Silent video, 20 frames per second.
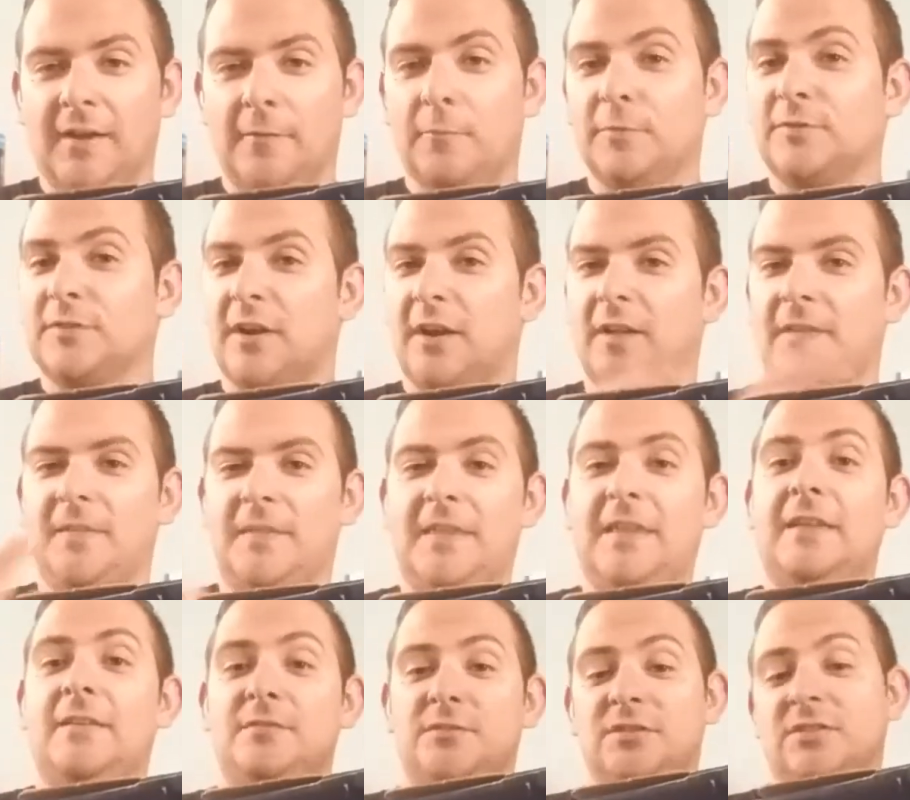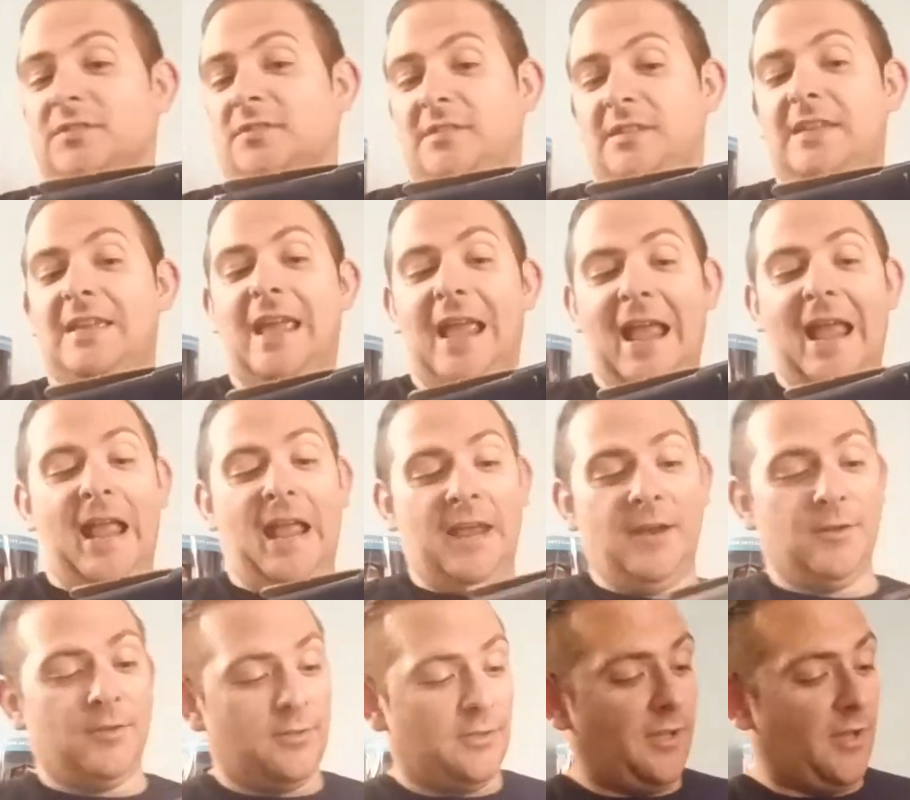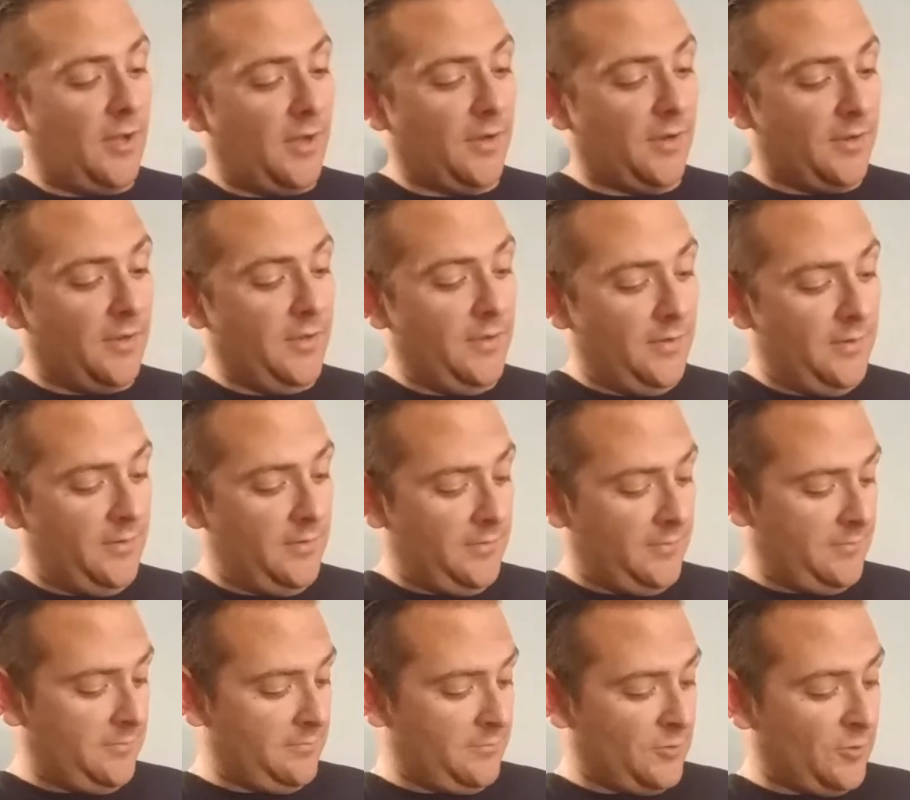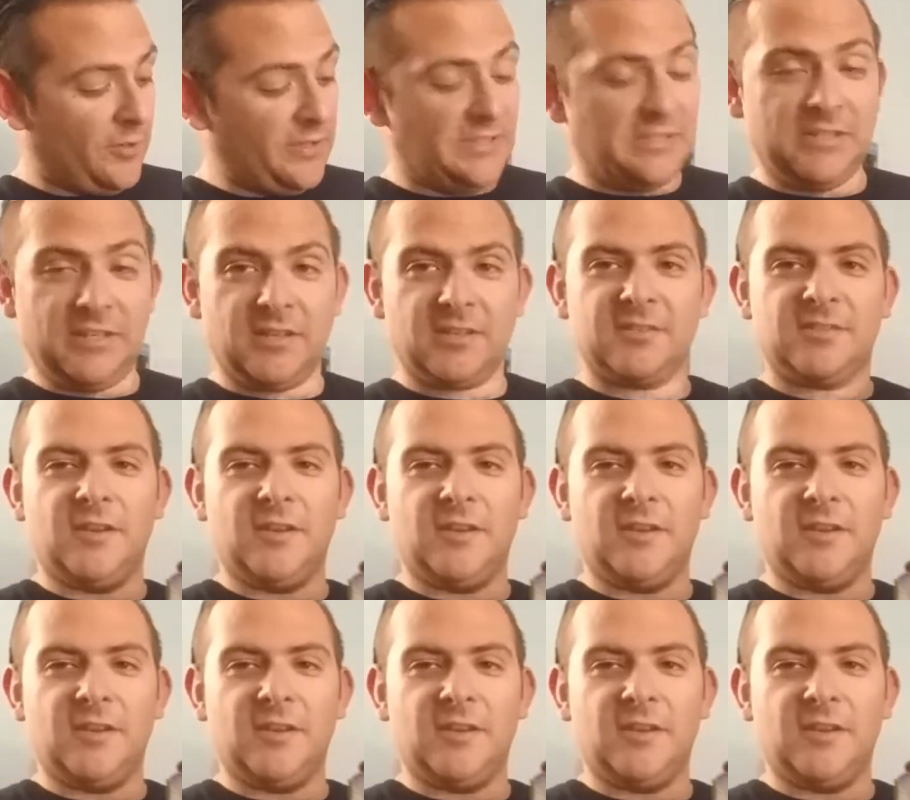was called just the analog joystick.